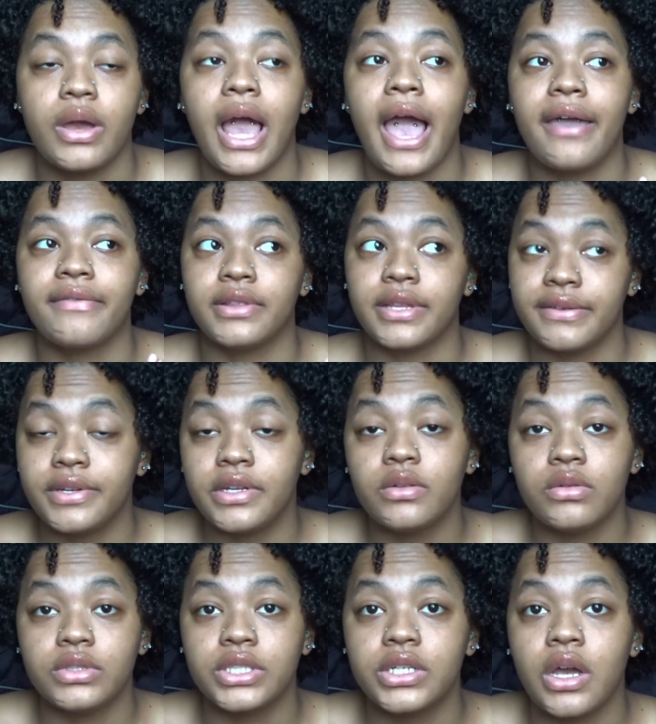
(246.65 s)
I've lived in
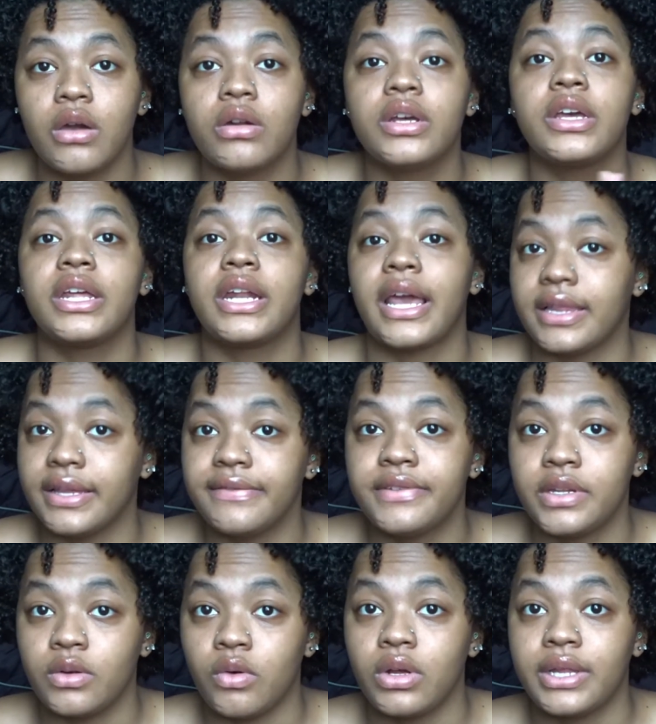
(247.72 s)
North Dakota, and I lived
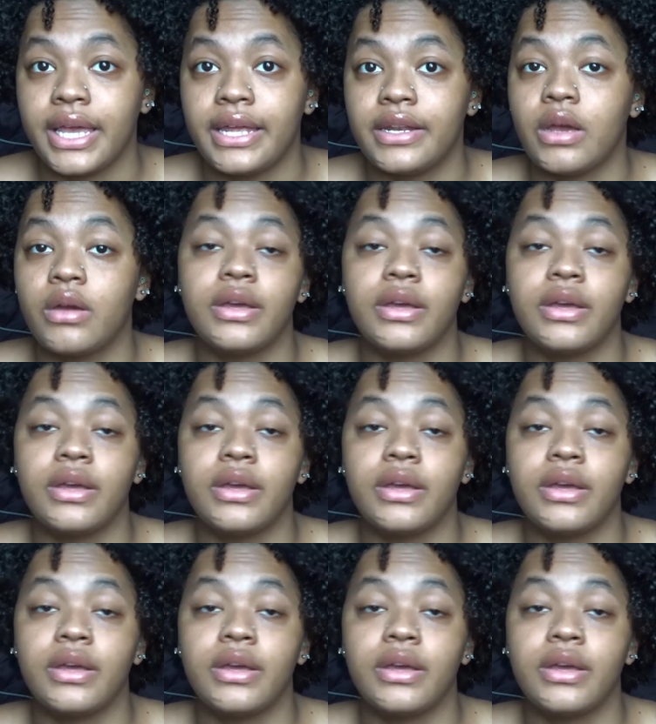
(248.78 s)
in Orlando,